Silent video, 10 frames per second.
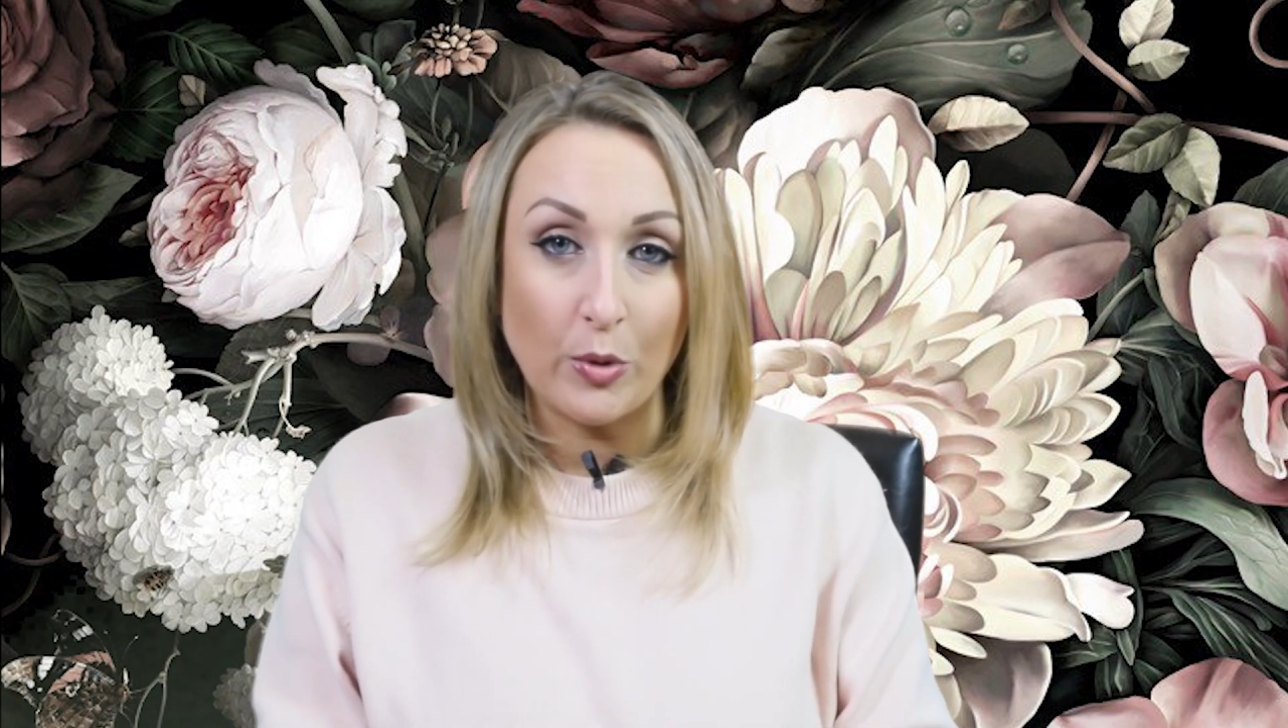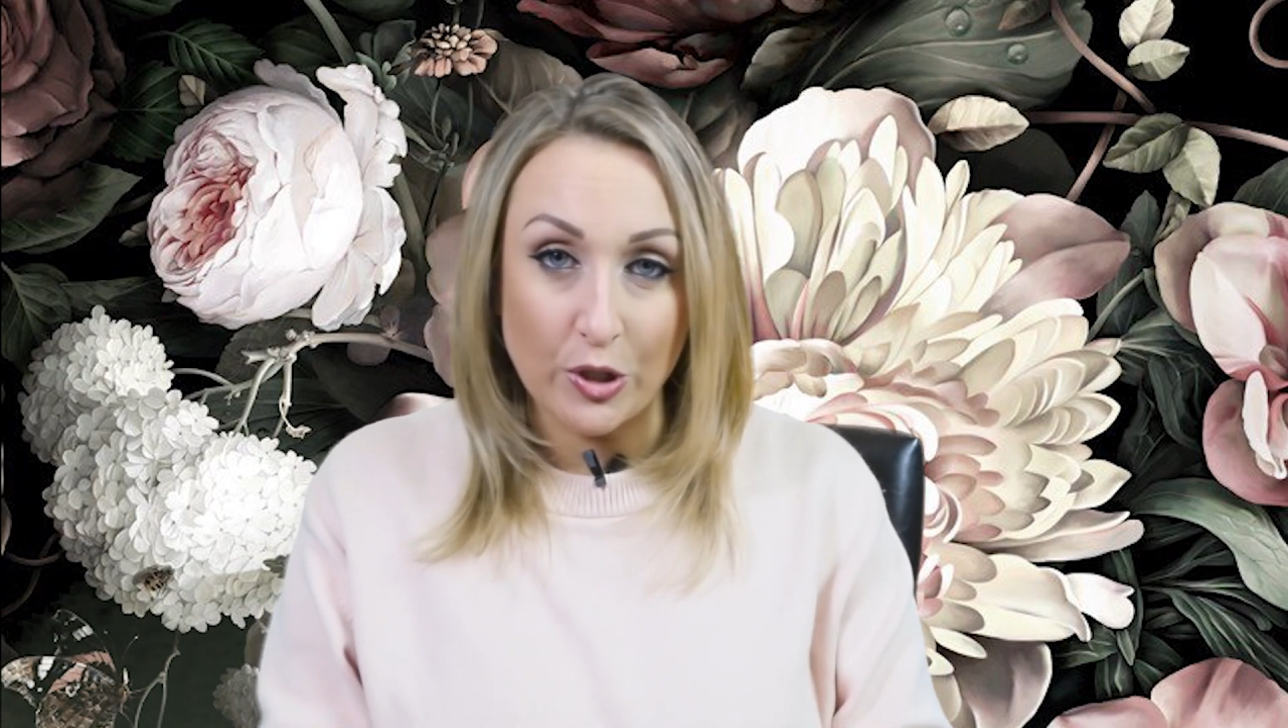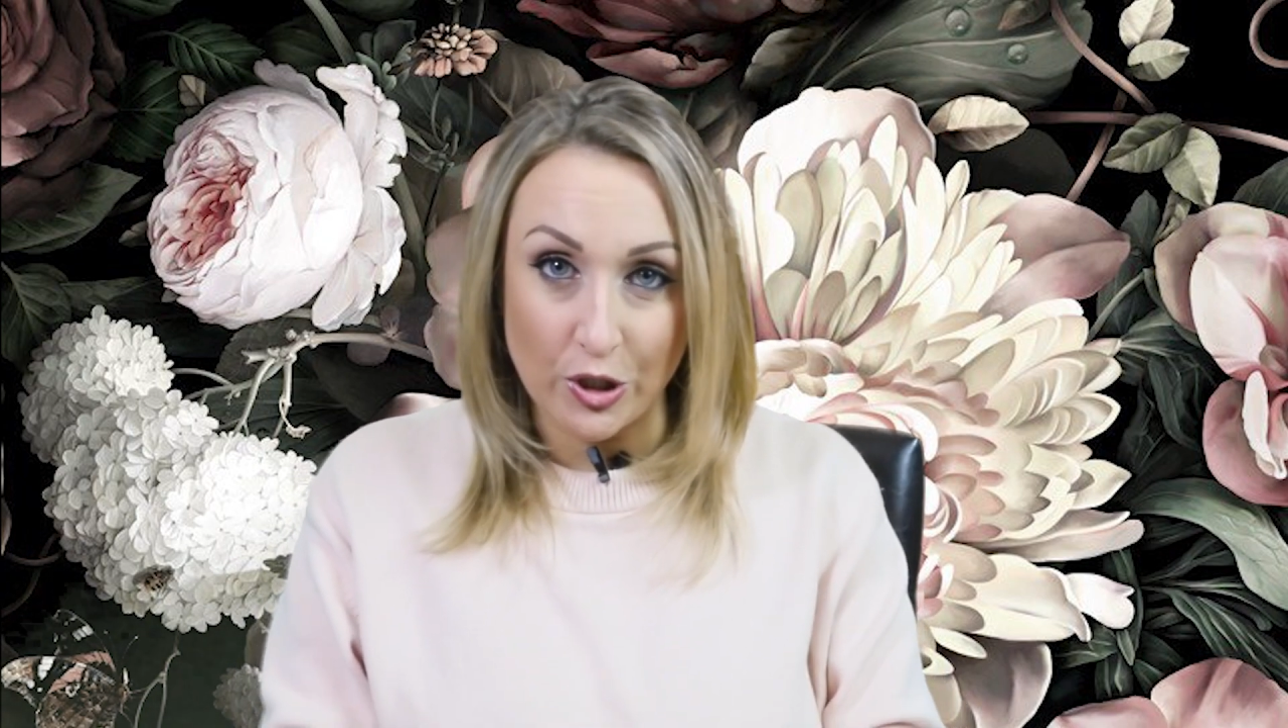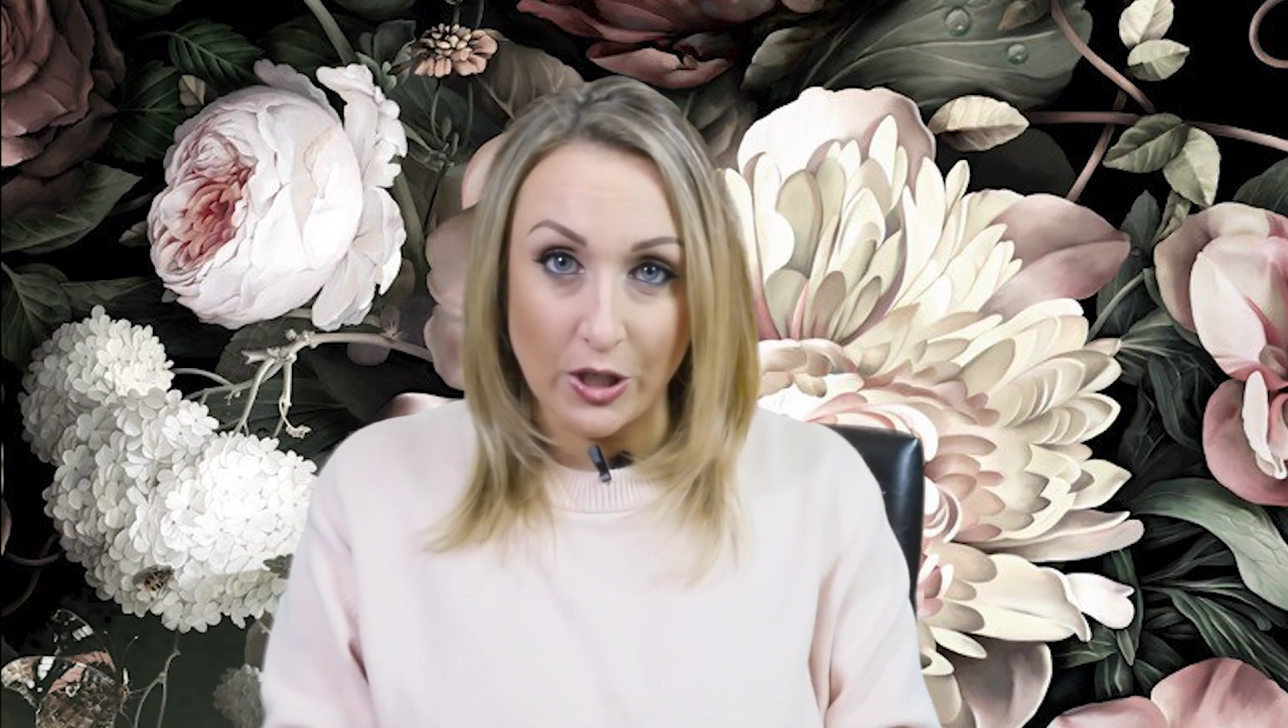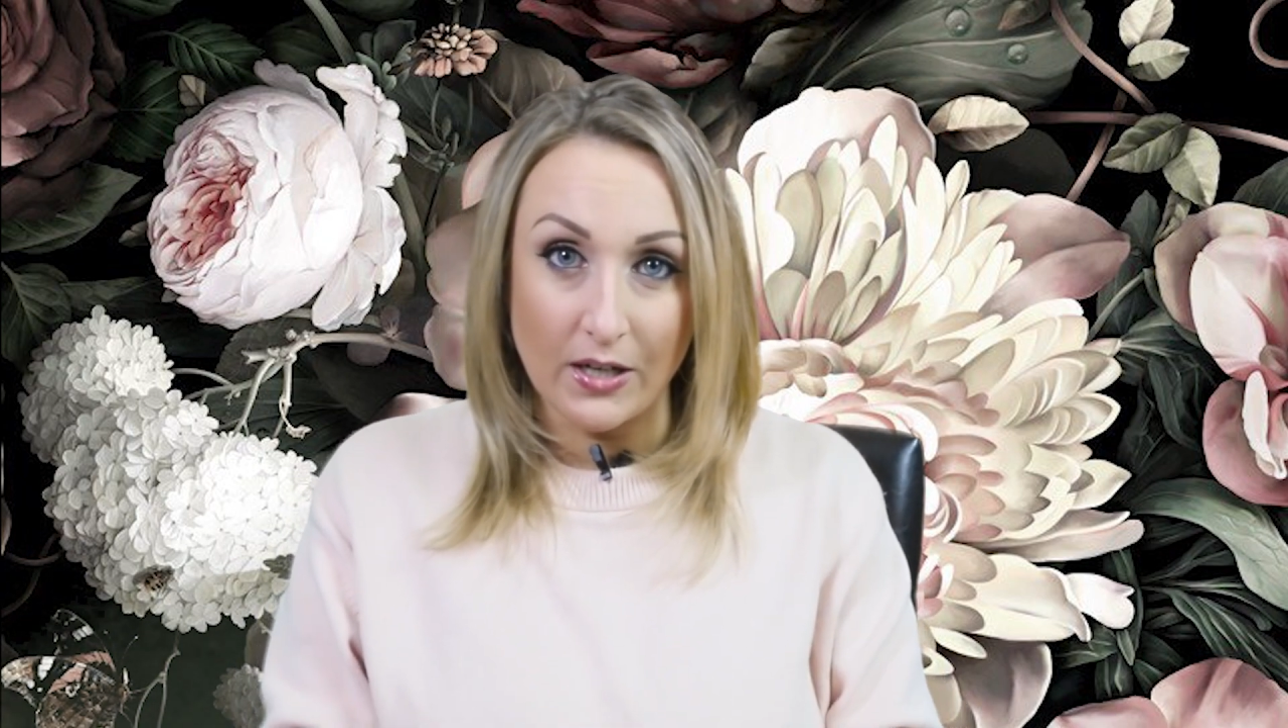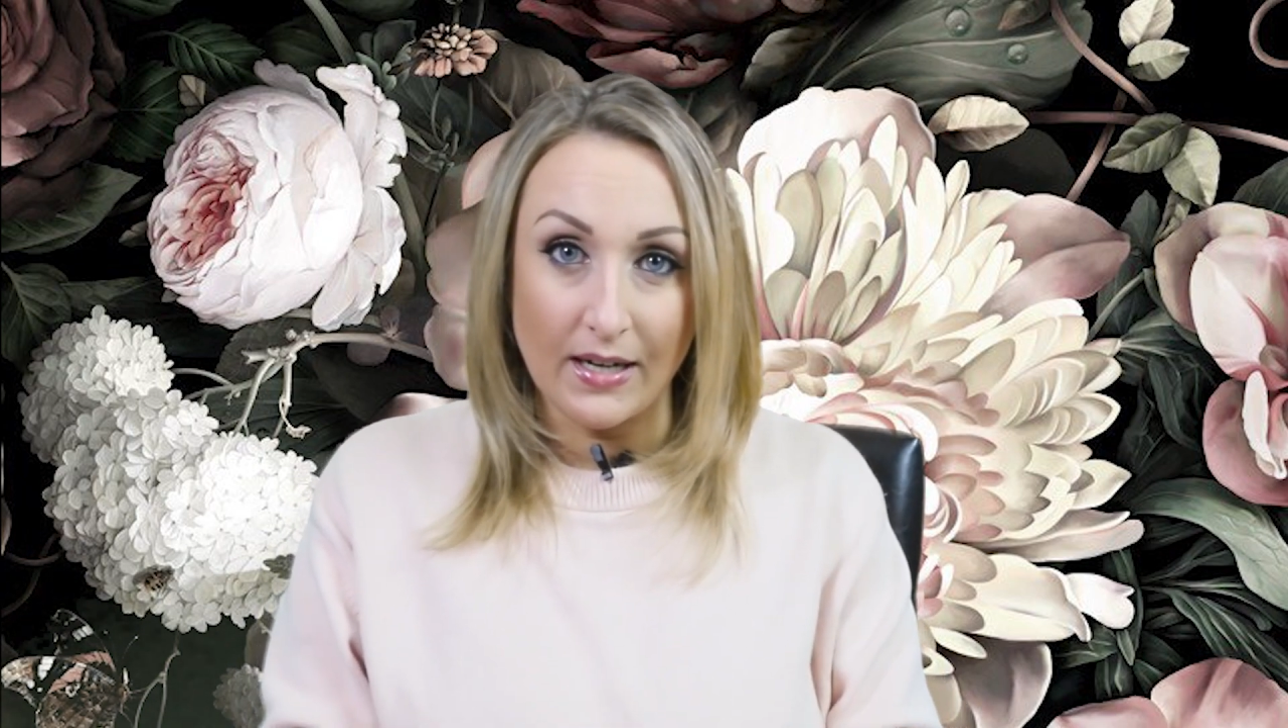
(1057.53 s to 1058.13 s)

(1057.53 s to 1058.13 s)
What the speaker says: blood sugar